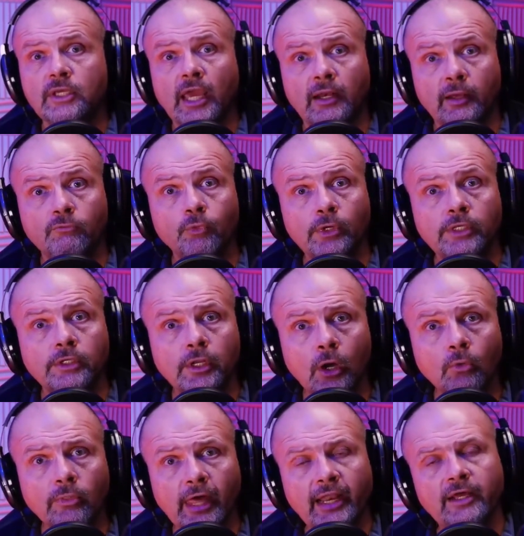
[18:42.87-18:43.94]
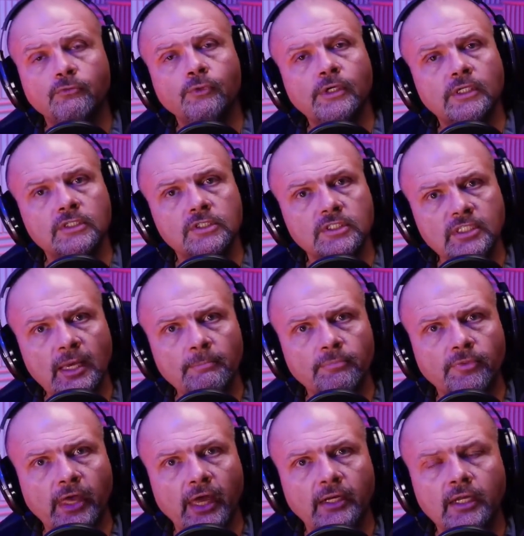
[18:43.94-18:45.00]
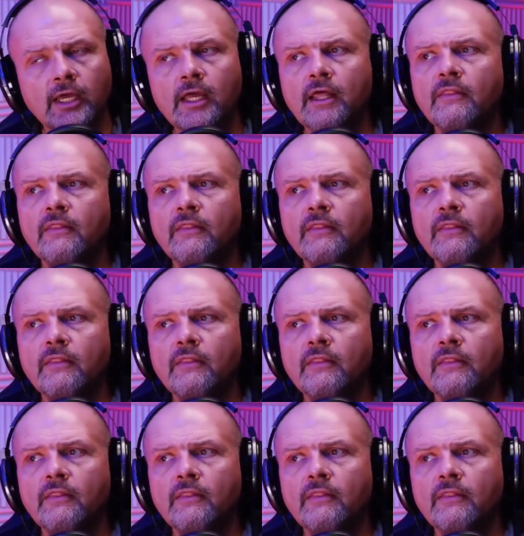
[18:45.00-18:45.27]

And if we know that, if we accept that,